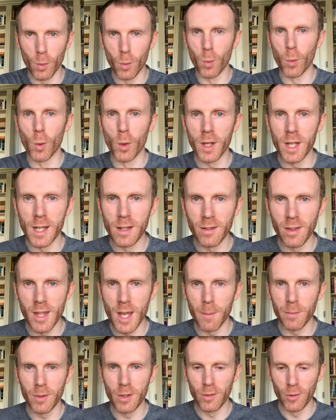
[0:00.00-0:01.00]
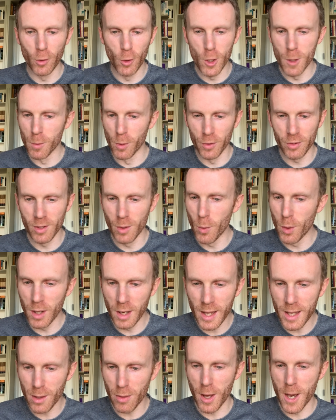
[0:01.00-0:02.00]
walking into the empty tomb, or someone
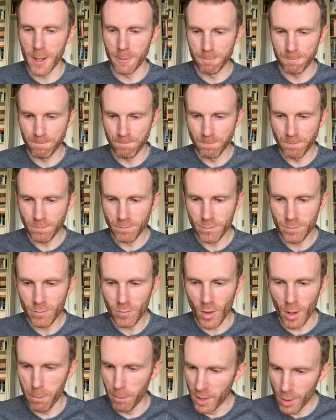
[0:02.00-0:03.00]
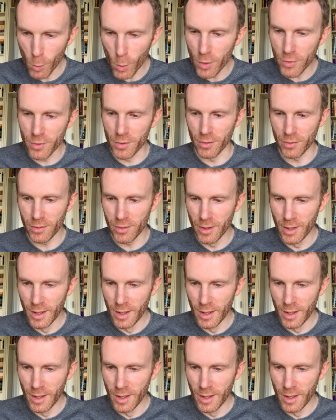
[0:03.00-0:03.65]
like that. But it wasn't.